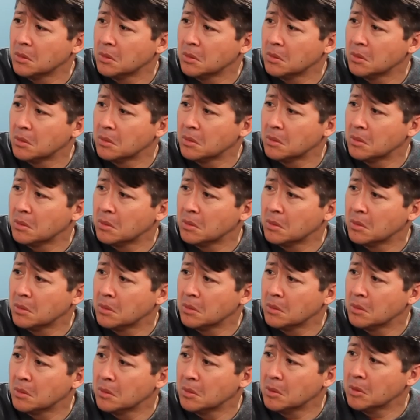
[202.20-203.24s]
order something.
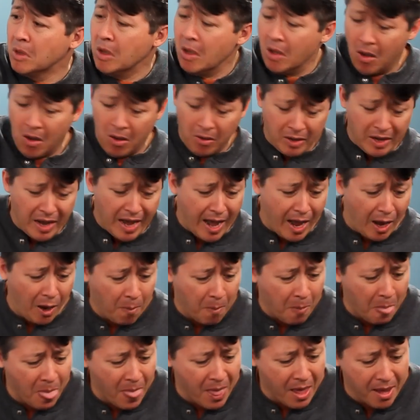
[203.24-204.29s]
Okay.
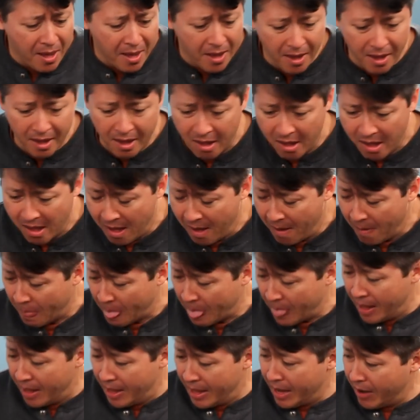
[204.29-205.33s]

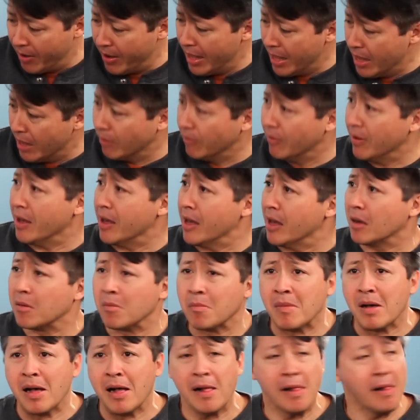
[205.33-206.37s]
I'll have,
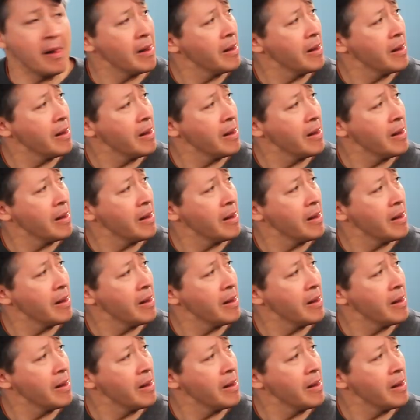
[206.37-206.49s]
um,